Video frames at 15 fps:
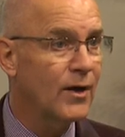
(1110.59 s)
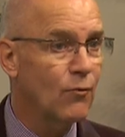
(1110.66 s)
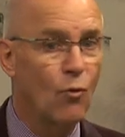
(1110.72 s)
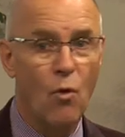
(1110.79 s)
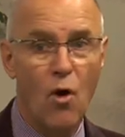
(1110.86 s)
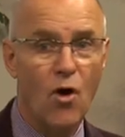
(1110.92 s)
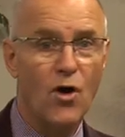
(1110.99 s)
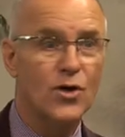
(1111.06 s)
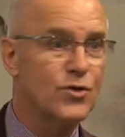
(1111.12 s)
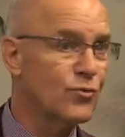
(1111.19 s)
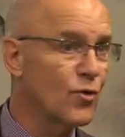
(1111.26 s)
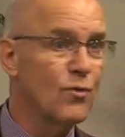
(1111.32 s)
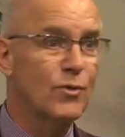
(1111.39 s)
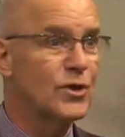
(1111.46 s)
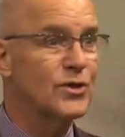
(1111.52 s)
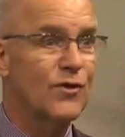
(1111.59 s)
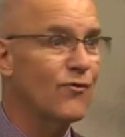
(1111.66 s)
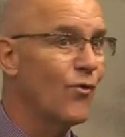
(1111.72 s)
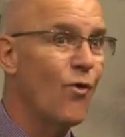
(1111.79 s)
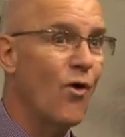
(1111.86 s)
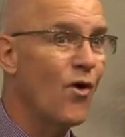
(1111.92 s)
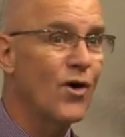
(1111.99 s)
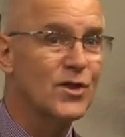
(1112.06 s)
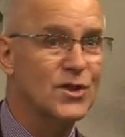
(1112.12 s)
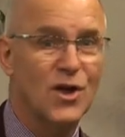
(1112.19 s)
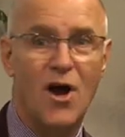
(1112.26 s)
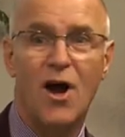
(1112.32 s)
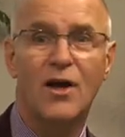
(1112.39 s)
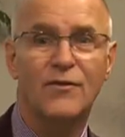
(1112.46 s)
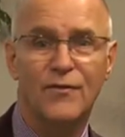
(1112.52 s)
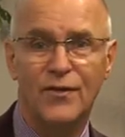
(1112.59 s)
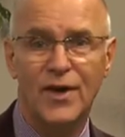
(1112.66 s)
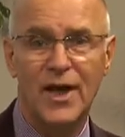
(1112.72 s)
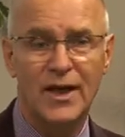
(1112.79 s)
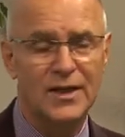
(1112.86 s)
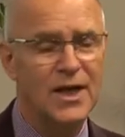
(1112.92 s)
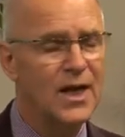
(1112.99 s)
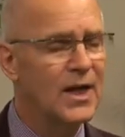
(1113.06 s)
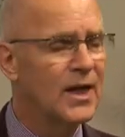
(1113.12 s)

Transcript: Wars, rumors of wars, conflict,